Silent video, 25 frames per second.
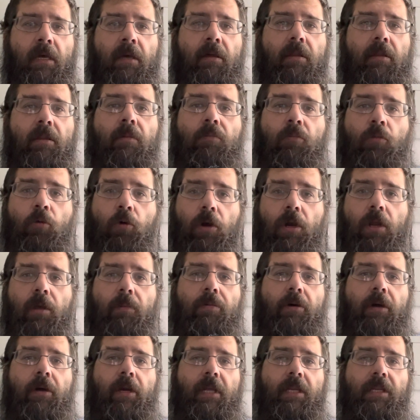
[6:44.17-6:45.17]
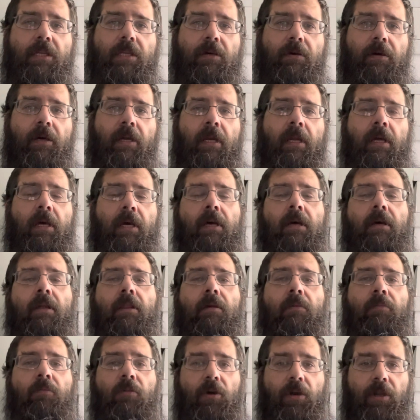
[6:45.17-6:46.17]
The more you put into it,
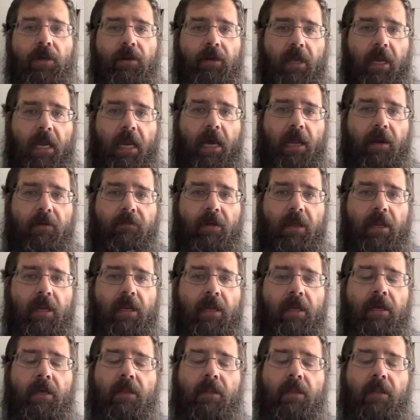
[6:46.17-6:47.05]
the more you'll get out of it.